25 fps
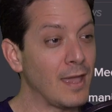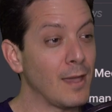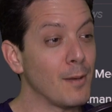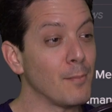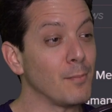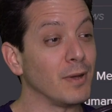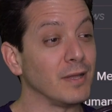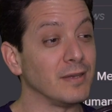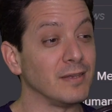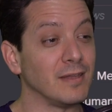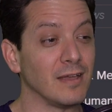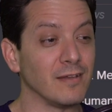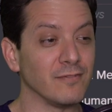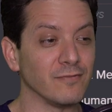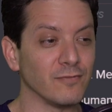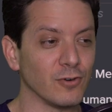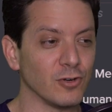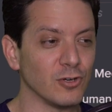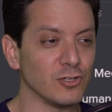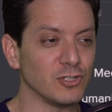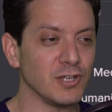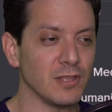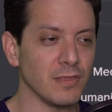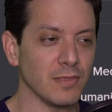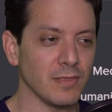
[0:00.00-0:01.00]
But
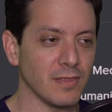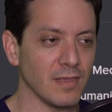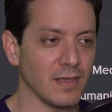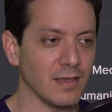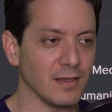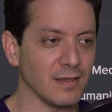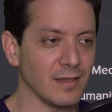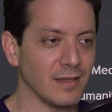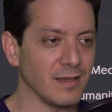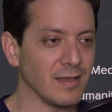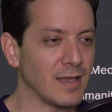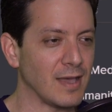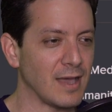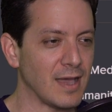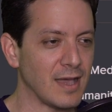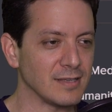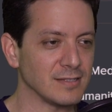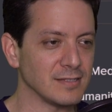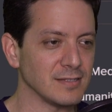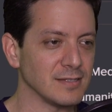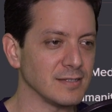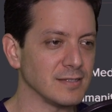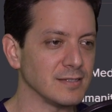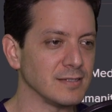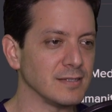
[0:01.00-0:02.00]
divergent thinking
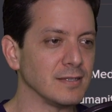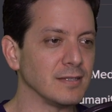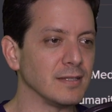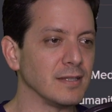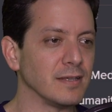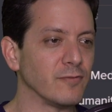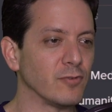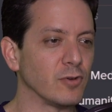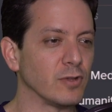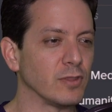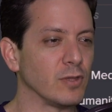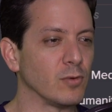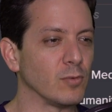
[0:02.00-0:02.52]
hasn't delivered